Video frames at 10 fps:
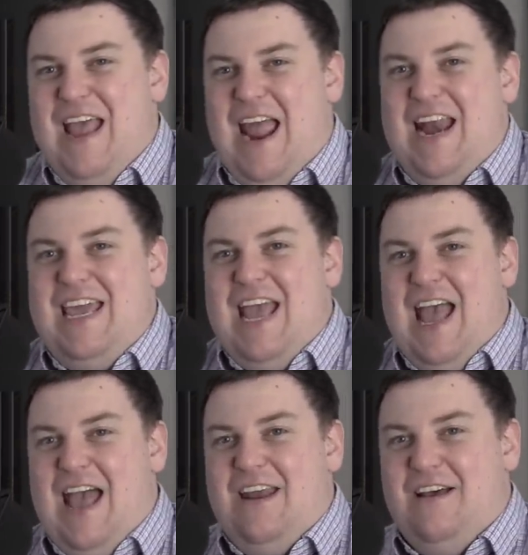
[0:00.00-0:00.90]
and he
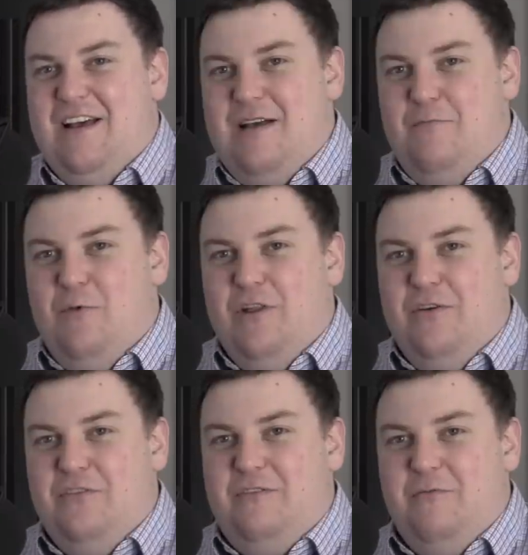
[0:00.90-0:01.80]
had one of
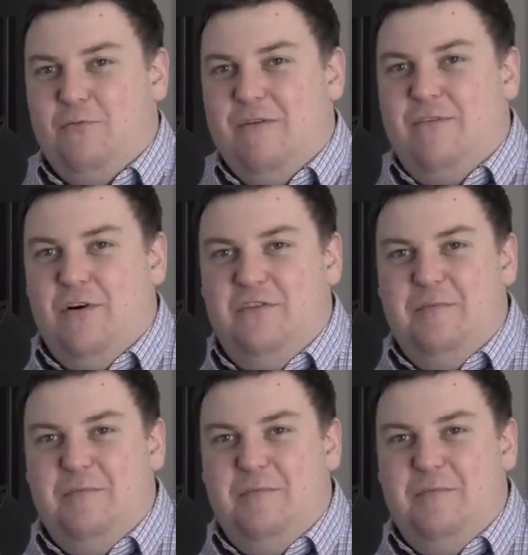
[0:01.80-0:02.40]
those reverse